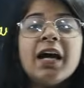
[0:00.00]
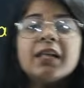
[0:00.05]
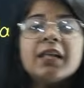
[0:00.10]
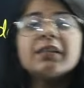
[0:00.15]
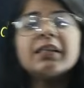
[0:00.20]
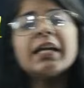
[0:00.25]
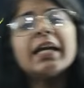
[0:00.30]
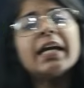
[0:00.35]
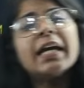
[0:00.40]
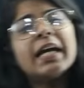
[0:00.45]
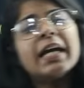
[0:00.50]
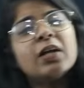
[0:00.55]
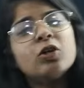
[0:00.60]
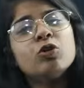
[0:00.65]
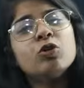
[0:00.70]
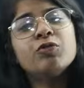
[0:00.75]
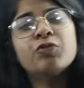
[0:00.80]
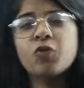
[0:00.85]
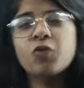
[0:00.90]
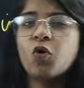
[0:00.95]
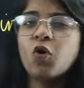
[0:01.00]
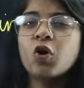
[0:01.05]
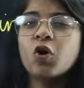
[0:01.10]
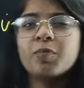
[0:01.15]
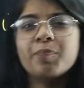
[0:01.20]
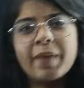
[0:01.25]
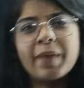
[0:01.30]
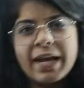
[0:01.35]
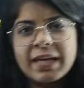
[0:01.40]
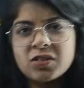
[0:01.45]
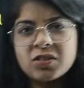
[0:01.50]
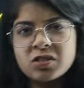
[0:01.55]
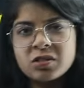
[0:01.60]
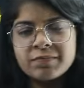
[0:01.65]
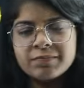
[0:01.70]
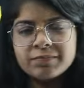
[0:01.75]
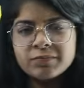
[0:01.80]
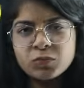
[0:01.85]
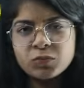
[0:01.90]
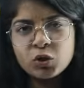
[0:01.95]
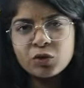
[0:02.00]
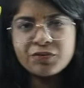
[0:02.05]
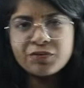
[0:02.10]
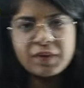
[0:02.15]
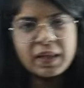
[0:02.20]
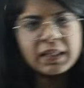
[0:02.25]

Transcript: 3 to 4 breaths to fill